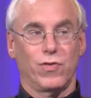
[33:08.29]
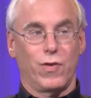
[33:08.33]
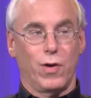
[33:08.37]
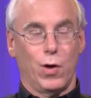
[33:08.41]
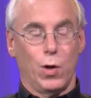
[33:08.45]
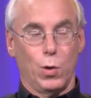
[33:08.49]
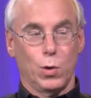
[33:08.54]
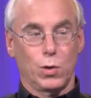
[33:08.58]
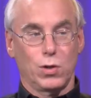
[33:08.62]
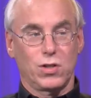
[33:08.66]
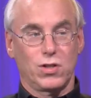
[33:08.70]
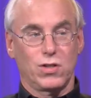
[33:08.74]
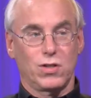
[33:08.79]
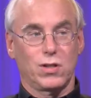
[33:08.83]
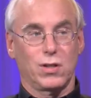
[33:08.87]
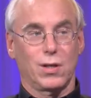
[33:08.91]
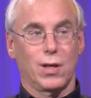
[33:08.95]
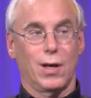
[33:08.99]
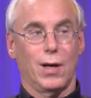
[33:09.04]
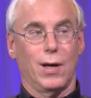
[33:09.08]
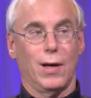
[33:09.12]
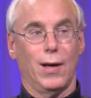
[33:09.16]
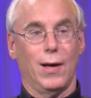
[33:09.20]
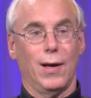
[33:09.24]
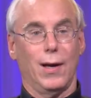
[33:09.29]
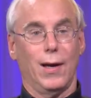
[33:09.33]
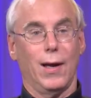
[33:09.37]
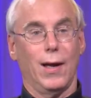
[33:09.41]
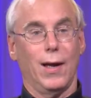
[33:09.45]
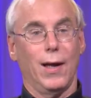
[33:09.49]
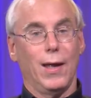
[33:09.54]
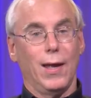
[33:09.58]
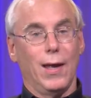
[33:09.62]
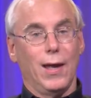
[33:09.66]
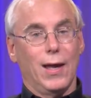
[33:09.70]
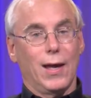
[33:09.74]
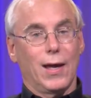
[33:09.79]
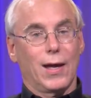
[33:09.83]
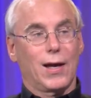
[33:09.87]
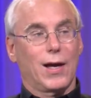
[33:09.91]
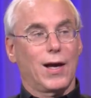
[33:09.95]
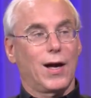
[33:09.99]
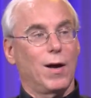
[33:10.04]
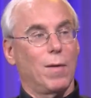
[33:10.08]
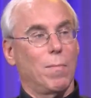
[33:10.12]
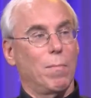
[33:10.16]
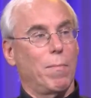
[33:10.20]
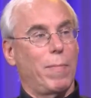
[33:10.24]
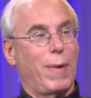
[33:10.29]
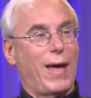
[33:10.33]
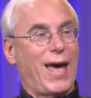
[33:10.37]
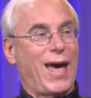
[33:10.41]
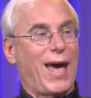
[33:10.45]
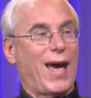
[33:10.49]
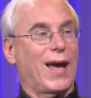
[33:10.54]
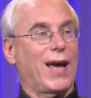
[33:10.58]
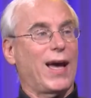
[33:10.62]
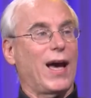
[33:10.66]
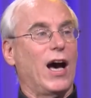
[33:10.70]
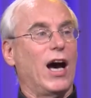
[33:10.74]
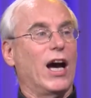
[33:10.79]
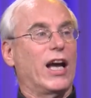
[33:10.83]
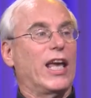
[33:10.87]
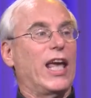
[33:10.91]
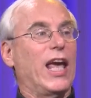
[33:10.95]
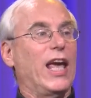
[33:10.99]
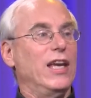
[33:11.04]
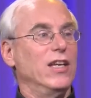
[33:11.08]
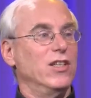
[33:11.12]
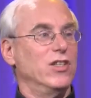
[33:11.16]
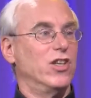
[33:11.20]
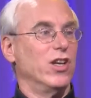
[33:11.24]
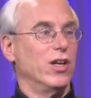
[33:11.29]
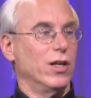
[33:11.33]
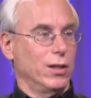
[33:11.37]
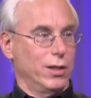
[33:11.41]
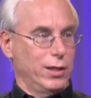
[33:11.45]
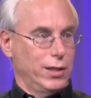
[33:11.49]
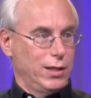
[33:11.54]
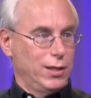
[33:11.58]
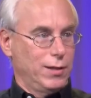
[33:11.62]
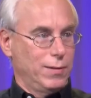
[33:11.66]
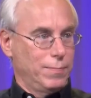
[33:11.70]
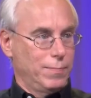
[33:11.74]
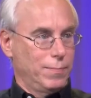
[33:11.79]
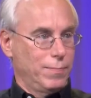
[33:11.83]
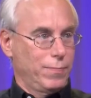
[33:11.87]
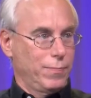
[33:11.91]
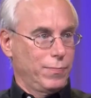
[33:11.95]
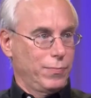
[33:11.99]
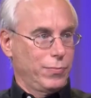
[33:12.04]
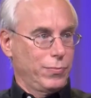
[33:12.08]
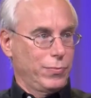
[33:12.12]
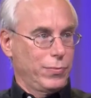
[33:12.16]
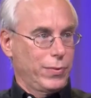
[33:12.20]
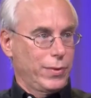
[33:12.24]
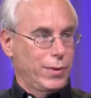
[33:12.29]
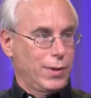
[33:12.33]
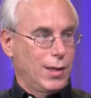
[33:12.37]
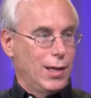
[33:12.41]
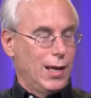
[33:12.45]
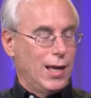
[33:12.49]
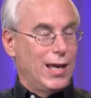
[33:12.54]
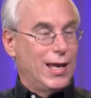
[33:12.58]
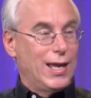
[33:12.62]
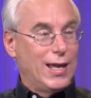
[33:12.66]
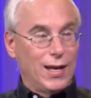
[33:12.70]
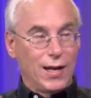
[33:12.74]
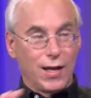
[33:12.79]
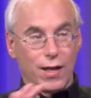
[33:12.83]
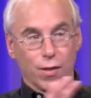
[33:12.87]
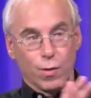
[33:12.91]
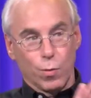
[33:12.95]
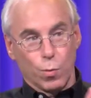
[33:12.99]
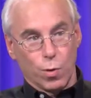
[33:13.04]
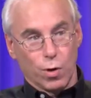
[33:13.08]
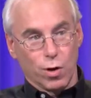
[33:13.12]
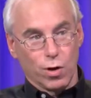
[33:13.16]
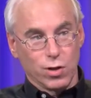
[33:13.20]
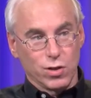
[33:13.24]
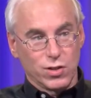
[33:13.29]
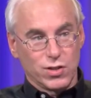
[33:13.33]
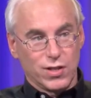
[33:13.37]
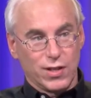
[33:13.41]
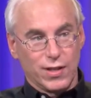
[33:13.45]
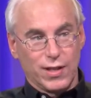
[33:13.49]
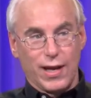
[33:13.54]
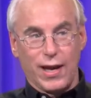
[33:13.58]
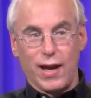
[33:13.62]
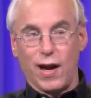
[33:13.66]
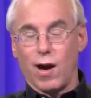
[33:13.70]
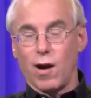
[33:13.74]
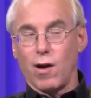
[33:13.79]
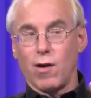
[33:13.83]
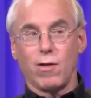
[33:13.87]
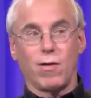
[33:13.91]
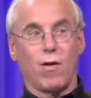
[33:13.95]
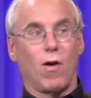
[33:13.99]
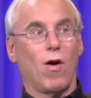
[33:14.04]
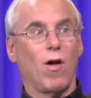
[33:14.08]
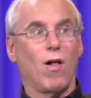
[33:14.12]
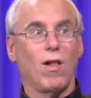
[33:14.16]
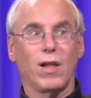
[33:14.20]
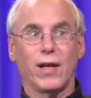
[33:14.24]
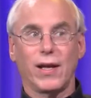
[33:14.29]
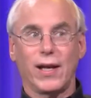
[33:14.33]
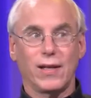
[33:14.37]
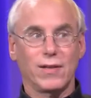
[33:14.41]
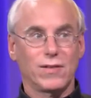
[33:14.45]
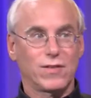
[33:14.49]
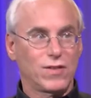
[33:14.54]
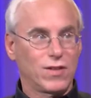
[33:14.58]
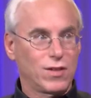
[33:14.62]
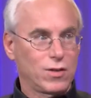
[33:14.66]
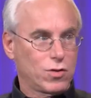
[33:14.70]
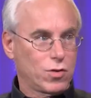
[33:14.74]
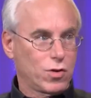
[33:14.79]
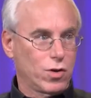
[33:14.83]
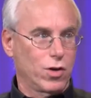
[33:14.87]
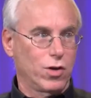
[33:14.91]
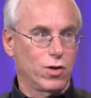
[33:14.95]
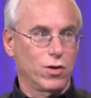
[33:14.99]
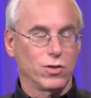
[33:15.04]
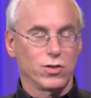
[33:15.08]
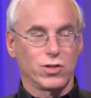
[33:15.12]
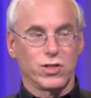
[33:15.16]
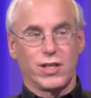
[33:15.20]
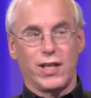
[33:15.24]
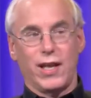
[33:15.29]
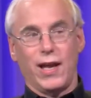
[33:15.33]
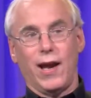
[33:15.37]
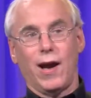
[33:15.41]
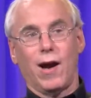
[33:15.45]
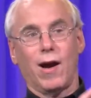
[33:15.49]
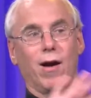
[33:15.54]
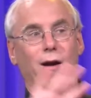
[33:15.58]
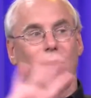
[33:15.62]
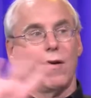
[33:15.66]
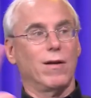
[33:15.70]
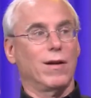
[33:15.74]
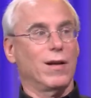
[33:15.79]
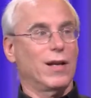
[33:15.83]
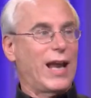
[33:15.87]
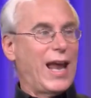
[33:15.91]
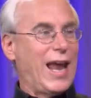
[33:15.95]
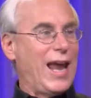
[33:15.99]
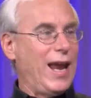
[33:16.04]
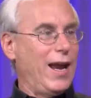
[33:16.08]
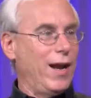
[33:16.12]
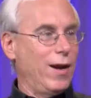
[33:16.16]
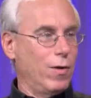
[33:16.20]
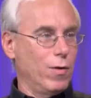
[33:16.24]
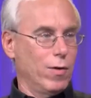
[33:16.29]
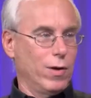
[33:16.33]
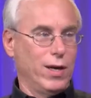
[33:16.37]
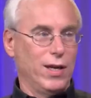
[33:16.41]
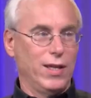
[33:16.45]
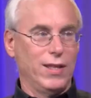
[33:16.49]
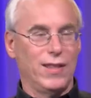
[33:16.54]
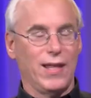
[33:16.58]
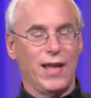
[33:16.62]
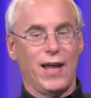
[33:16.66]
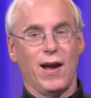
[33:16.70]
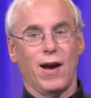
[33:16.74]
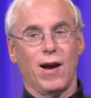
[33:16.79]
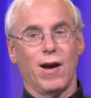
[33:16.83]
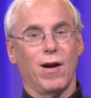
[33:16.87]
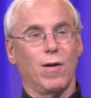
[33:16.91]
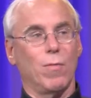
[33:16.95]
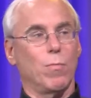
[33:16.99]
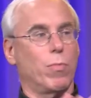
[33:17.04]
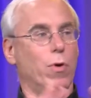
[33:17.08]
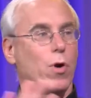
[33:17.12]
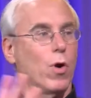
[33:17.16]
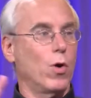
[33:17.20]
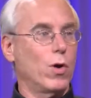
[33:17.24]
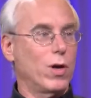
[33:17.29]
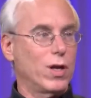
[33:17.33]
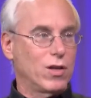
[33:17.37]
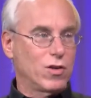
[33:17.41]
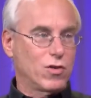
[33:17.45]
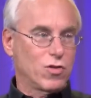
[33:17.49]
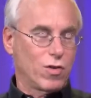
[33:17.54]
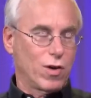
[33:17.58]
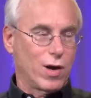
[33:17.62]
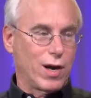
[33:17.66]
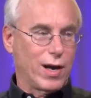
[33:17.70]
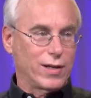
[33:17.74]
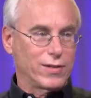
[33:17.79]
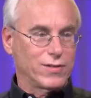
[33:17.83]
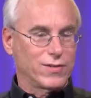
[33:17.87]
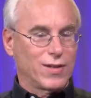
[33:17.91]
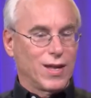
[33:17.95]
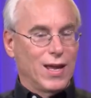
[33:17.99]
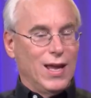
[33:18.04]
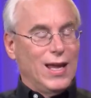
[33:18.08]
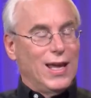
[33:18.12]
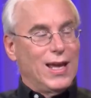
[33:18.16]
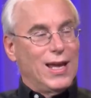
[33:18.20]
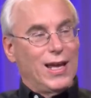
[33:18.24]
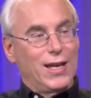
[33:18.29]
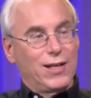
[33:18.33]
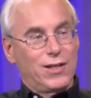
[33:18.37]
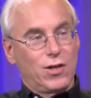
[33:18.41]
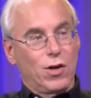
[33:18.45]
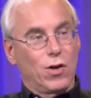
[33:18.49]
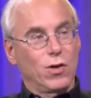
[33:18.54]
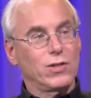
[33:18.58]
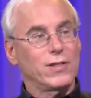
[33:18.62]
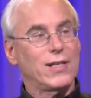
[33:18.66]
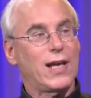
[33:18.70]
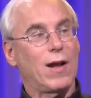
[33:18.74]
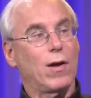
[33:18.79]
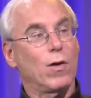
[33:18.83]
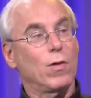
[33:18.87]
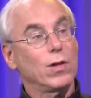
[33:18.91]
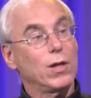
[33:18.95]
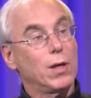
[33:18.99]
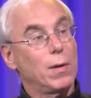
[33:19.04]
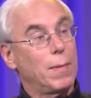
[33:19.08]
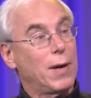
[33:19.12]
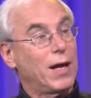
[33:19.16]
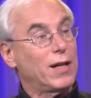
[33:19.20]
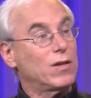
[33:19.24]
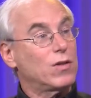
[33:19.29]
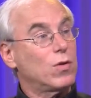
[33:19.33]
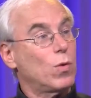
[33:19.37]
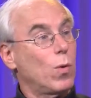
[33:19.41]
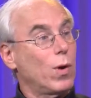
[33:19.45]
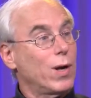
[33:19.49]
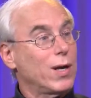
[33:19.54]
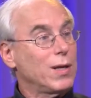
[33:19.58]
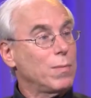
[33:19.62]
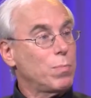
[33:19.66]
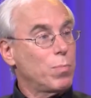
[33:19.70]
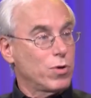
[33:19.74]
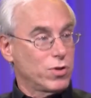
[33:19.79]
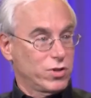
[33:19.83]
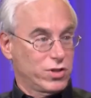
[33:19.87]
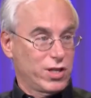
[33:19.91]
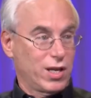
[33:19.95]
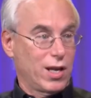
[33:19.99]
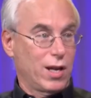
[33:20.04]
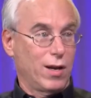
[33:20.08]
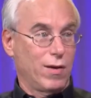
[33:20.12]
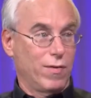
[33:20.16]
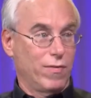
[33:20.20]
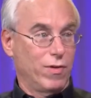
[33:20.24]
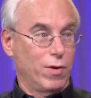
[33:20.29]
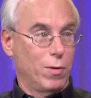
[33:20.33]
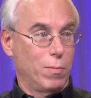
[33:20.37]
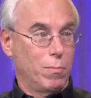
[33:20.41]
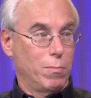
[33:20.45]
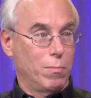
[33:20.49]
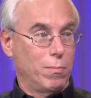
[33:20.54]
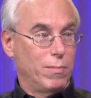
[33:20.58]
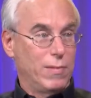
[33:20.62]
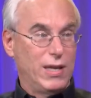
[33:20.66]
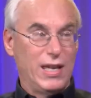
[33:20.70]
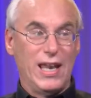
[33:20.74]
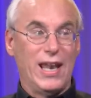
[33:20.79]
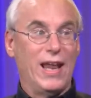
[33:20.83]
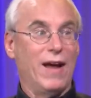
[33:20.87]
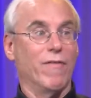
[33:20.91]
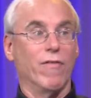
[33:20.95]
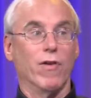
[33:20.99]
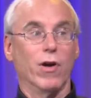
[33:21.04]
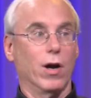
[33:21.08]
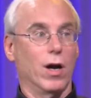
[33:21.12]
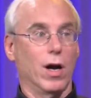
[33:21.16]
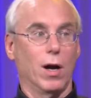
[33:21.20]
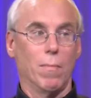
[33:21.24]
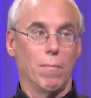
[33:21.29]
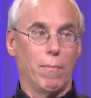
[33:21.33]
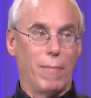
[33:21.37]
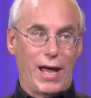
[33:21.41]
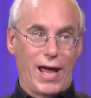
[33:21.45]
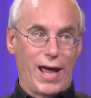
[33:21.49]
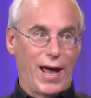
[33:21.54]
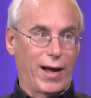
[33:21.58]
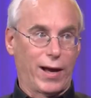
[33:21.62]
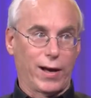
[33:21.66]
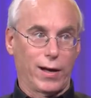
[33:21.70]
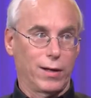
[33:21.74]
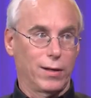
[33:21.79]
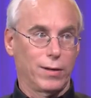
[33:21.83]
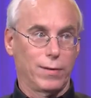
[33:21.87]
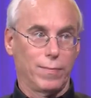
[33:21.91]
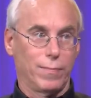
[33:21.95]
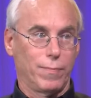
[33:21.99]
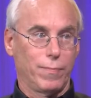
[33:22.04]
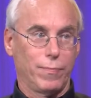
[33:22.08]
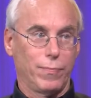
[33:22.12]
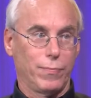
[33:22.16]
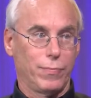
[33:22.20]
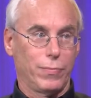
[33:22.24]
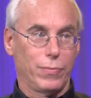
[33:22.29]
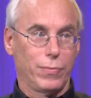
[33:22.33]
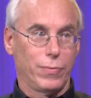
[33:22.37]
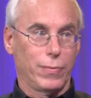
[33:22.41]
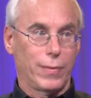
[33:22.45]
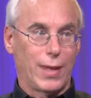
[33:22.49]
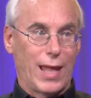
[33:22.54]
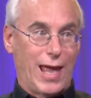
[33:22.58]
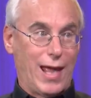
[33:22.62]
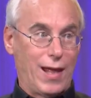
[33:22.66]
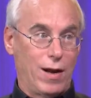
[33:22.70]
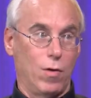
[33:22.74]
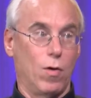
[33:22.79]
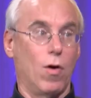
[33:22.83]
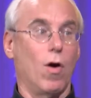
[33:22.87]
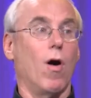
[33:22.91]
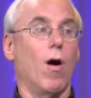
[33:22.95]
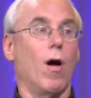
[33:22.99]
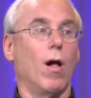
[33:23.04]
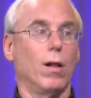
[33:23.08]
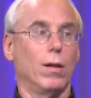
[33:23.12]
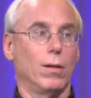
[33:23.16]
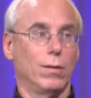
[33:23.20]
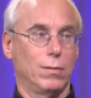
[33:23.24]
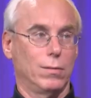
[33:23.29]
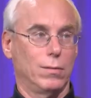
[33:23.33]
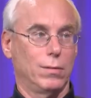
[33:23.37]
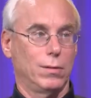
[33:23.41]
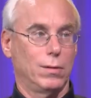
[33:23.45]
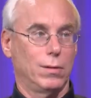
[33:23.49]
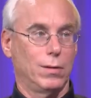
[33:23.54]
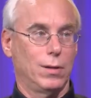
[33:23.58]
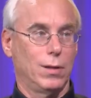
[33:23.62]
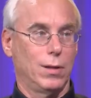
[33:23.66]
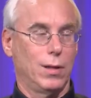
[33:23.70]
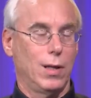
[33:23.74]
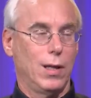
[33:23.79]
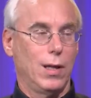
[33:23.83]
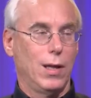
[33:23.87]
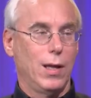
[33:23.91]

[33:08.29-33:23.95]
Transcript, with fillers: folks uh, come back occasionally. In other words, they aren't all against the church, they aren't angry, they mm-hmm. aren't broken trust. It turns out only about 20% of them never come back mm -hmm. at all. Mm -hmm.